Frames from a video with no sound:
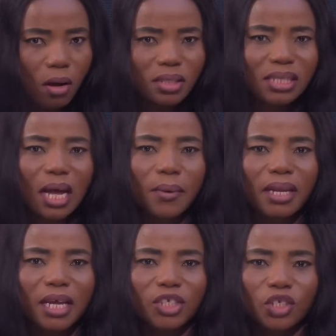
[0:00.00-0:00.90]
us now
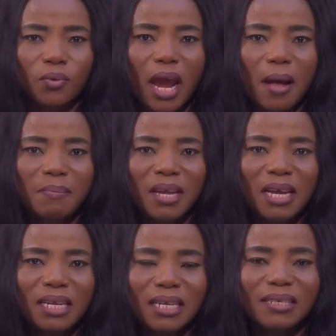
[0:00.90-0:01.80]
in Nigeria.
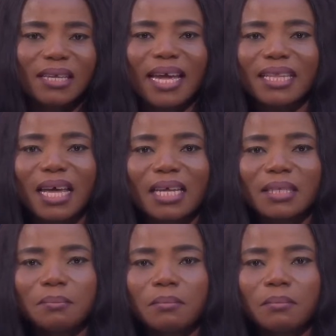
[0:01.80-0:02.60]
They say that